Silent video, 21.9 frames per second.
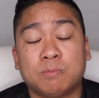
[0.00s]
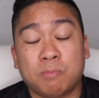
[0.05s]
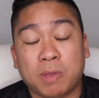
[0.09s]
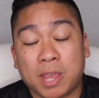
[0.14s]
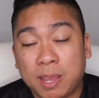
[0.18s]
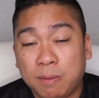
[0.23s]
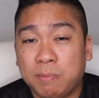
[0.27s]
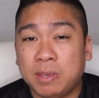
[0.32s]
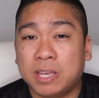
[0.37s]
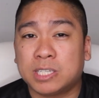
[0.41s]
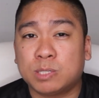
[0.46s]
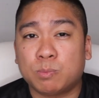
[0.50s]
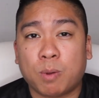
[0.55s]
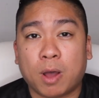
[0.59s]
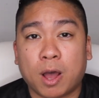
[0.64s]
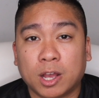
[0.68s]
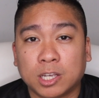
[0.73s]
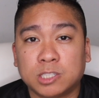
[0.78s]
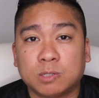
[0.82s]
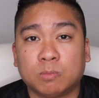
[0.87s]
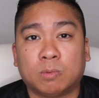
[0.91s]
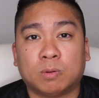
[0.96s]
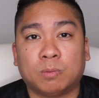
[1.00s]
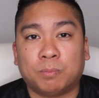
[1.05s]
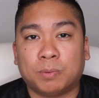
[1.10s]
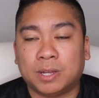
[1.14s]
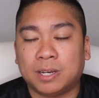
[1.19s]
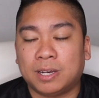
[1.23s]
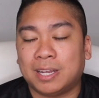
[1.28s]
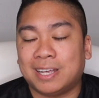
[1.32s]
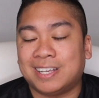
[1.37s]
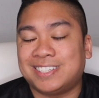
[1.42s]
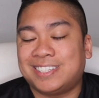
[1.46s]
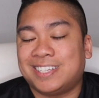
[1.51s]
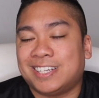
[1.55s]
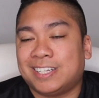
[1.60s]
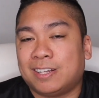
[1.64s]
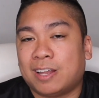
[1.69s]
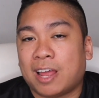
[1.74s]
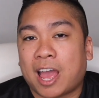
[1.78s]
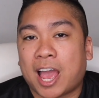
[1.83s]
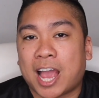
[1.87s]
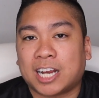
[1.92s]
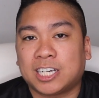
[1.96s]
maybe it's possible, but is
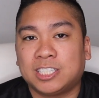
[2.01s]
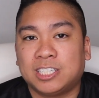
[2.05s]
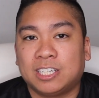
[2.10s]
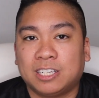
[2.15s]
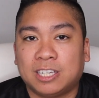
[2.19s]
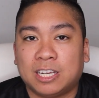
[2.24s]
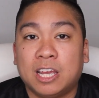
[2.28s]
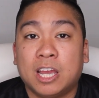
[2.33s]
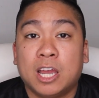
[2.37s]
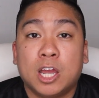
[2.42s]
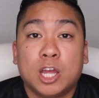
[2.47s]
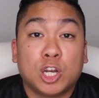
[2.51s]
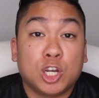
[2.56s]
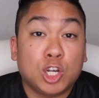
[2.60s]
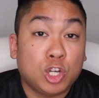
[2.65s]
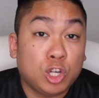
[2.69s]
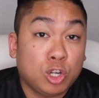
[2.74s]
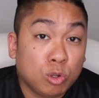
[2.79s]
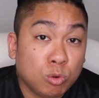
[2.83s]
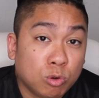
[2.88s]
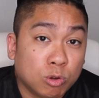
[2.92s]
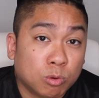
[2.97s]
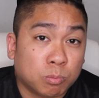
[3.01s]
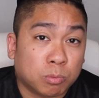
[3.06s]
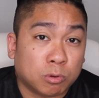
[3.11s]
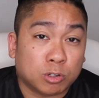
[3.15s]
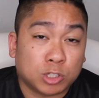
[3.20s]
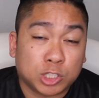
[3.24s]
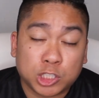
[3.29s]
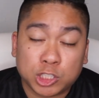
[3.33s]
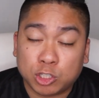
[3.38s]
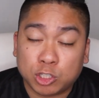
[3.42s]
it actually doable?